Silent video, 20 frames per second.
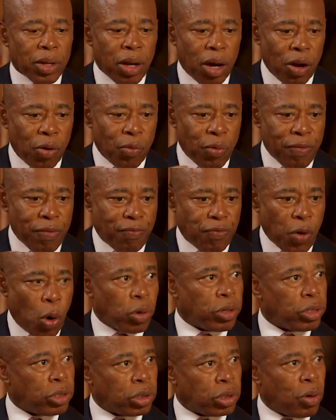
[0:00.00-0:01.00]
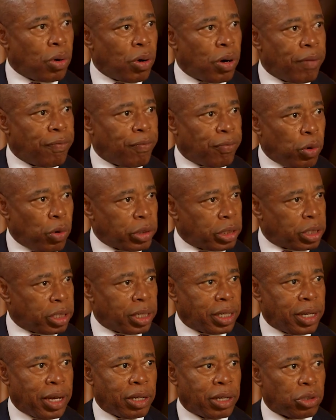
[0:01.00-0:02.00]
We focus on foster
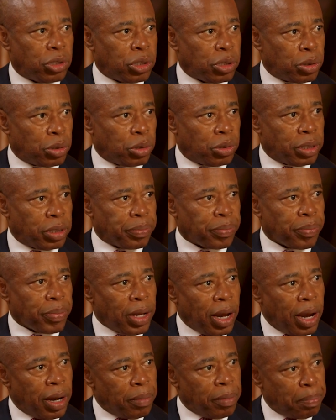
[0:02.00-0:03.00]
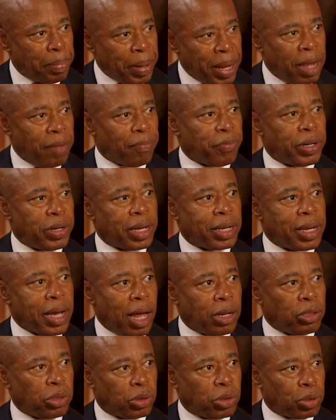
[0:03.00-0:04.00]
care children and paying for their
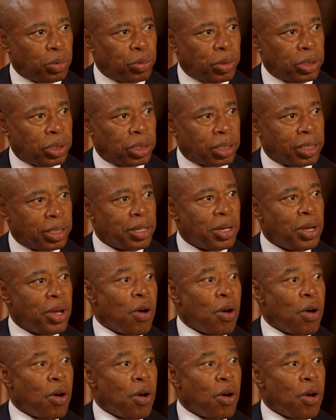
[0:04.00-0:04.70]
college tuition.